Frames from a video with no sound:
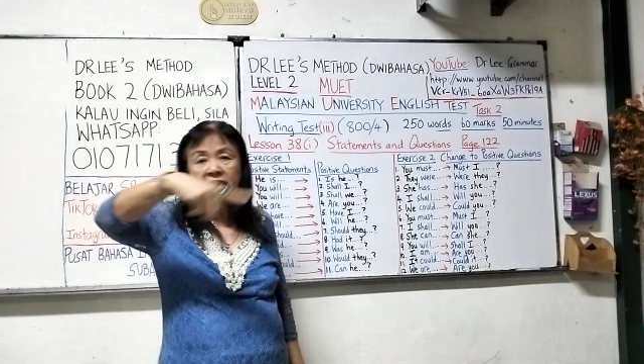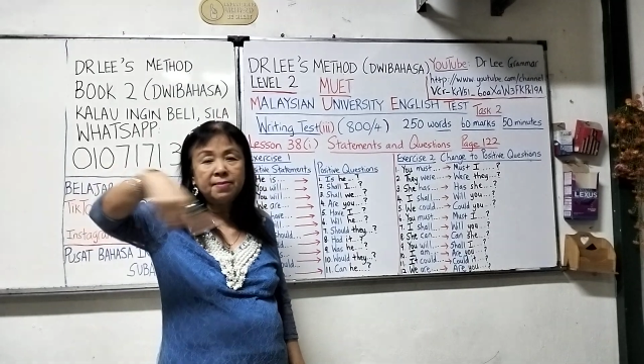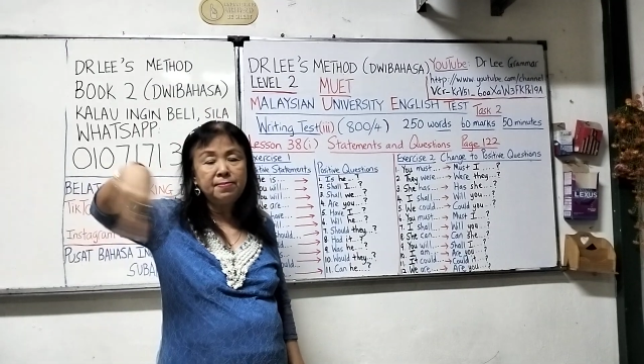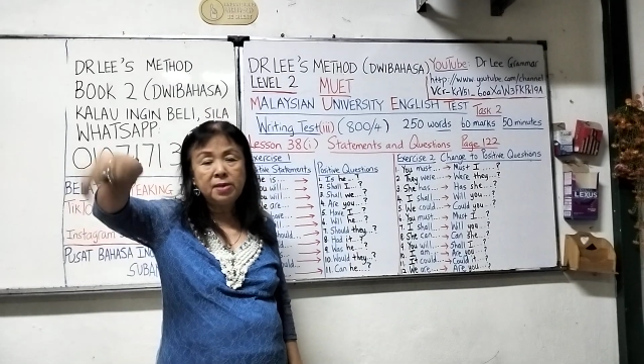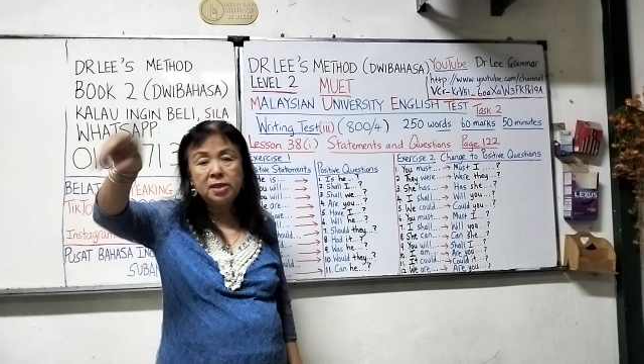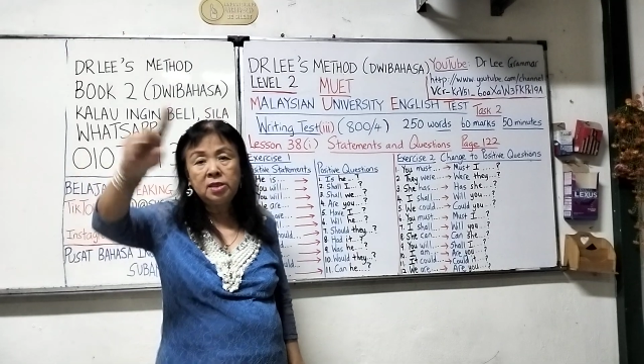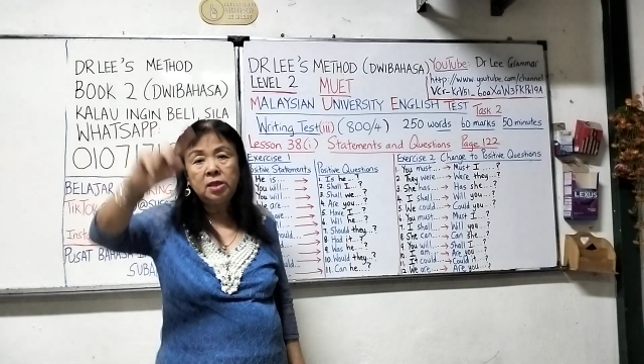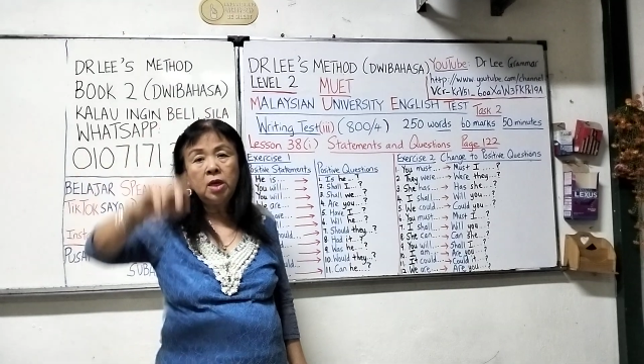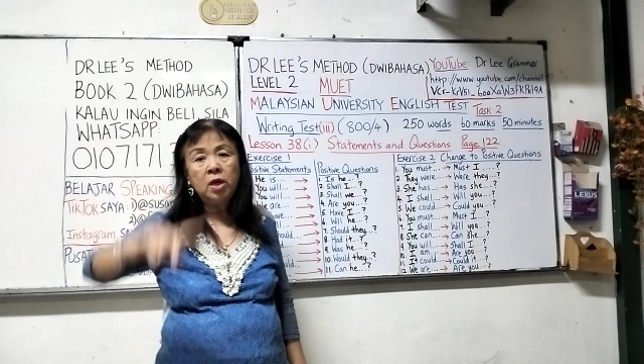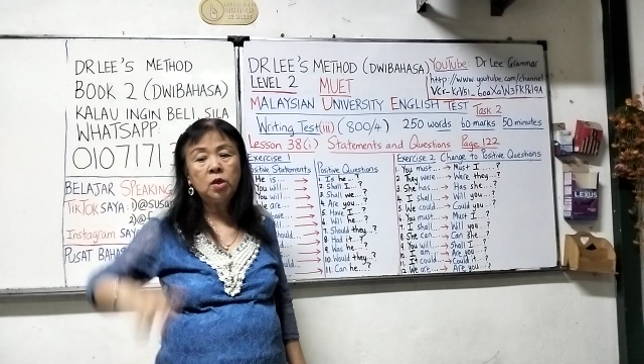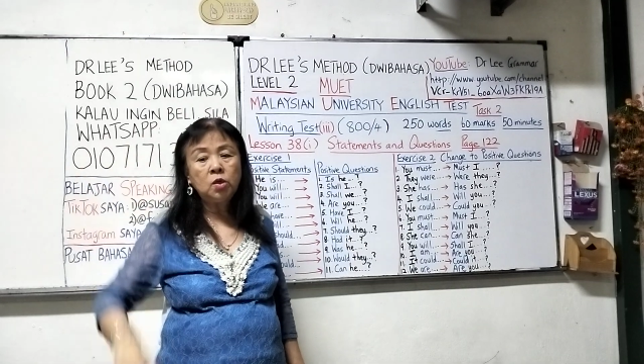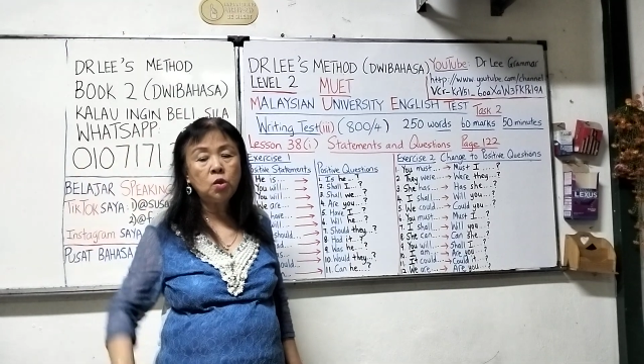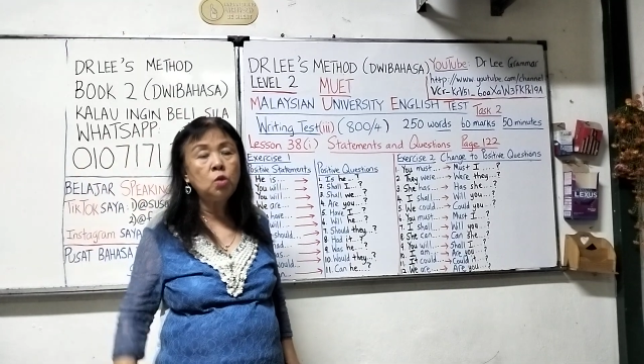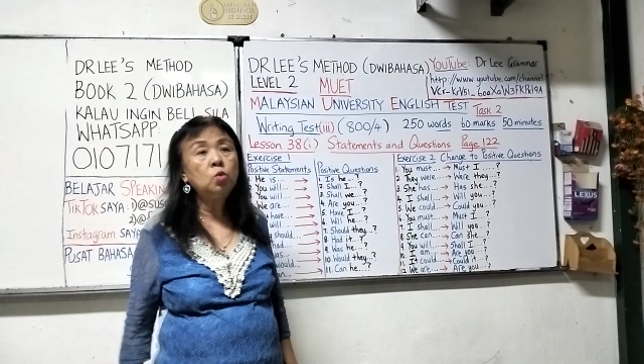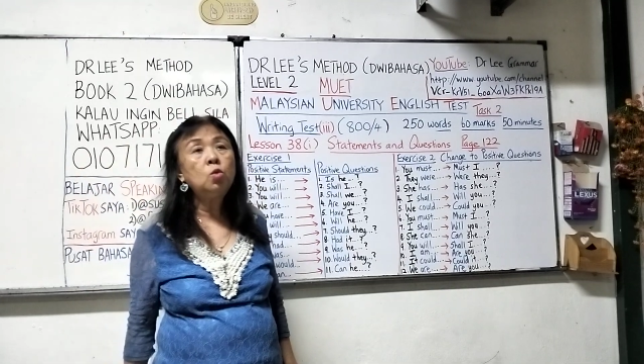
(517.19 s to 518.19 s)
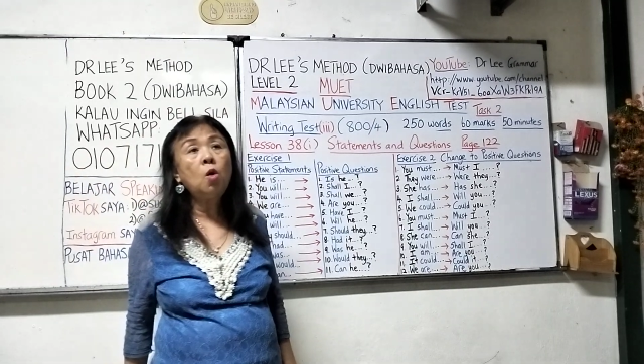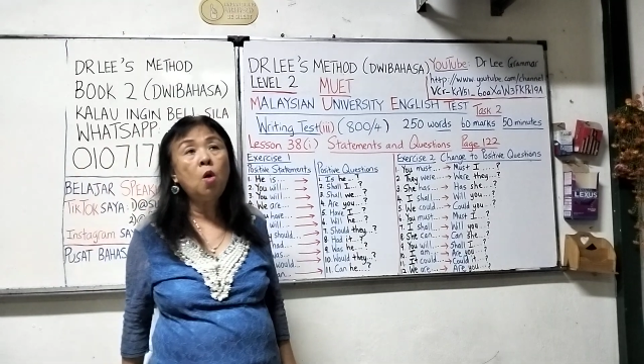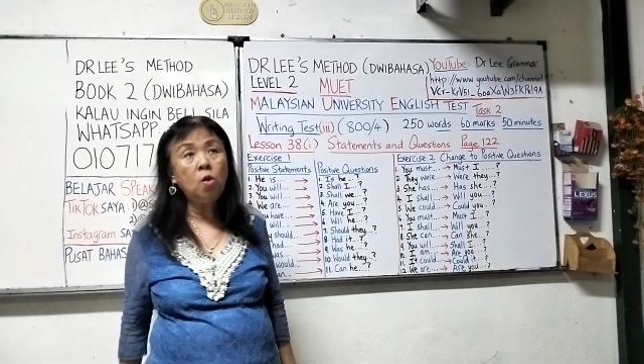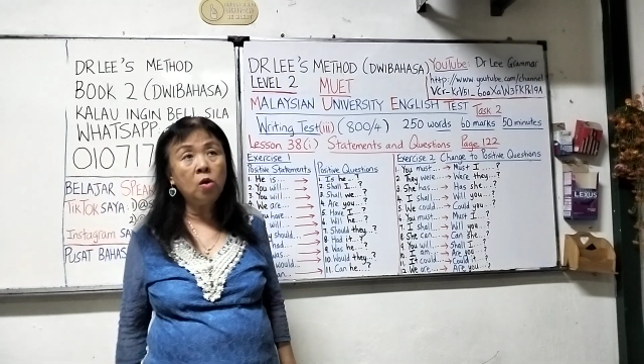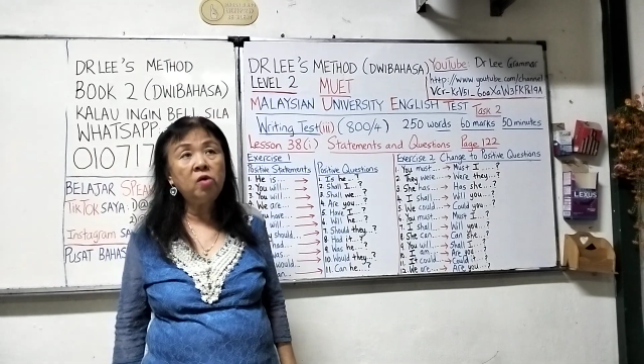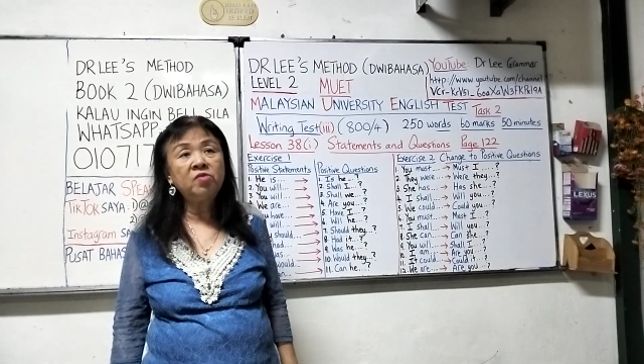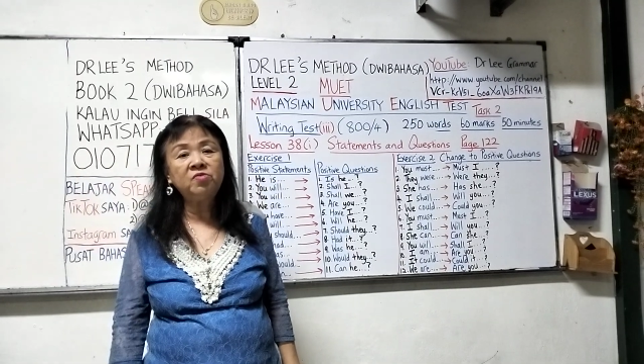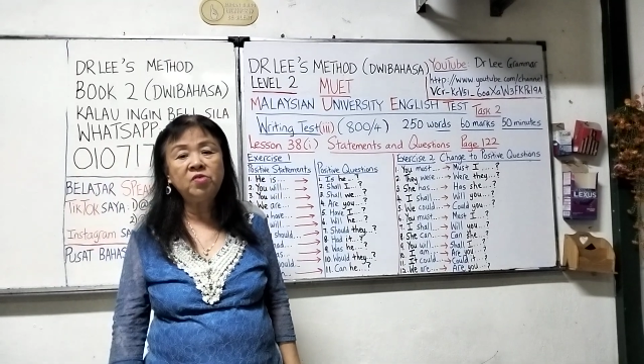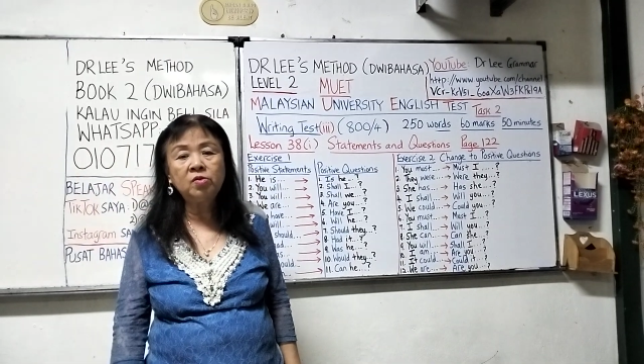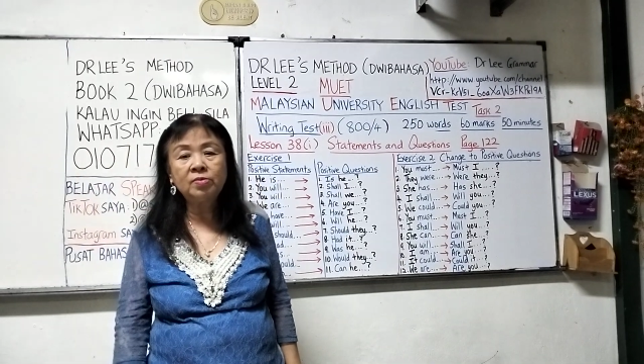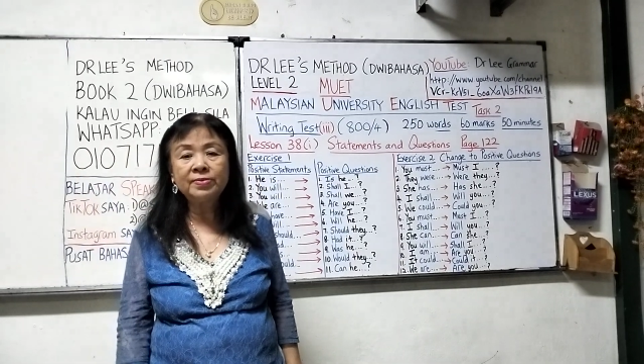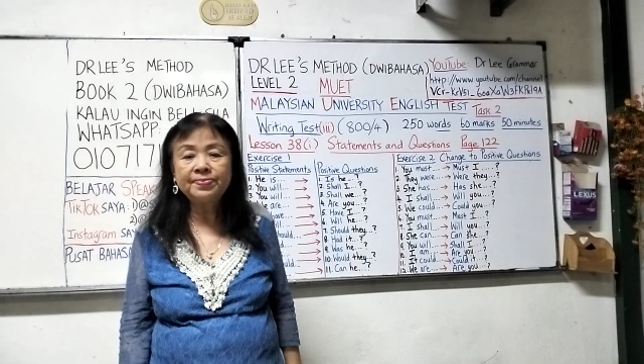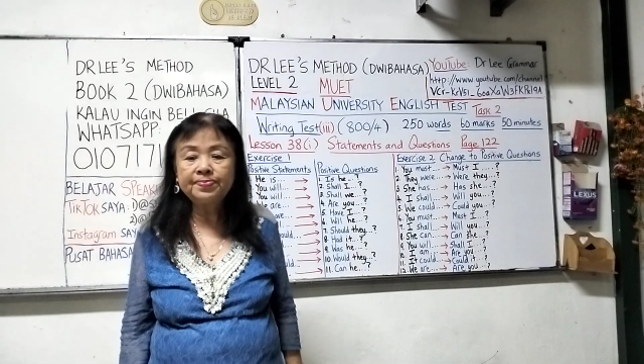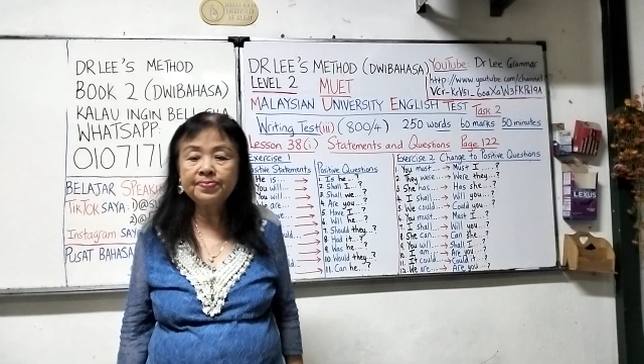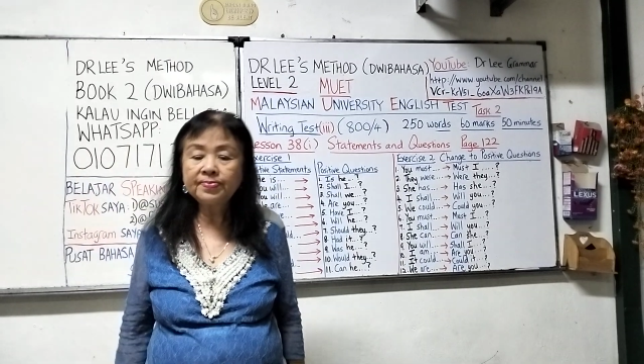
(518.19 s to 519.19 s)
it can mean you all of you.